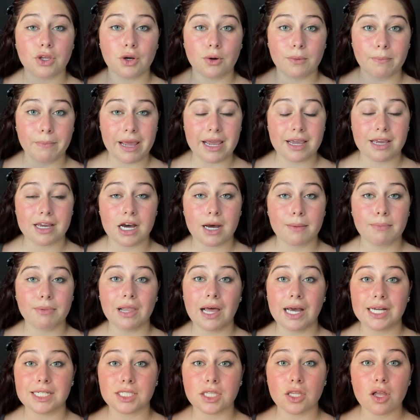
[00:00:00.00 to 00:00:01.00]
your
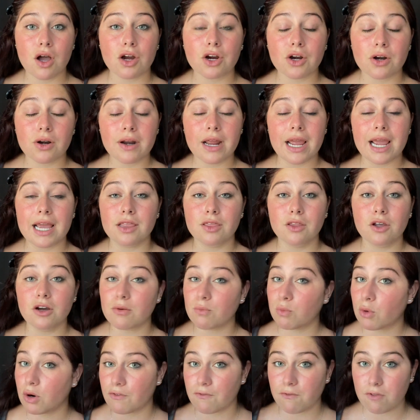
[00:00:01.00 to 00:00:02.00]
makeup last longer and
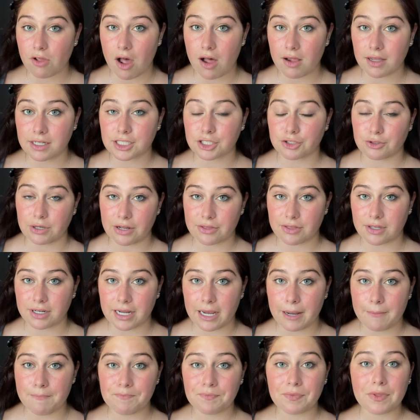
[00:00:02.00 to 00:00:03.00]
look more flawless throughout
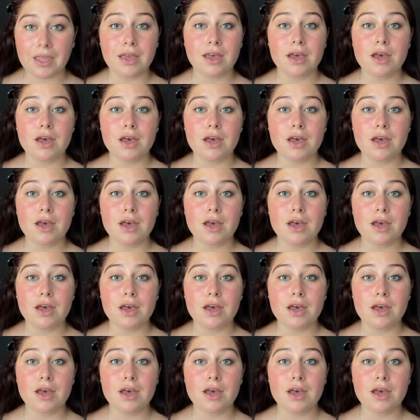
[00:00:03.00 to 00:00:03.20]
the day.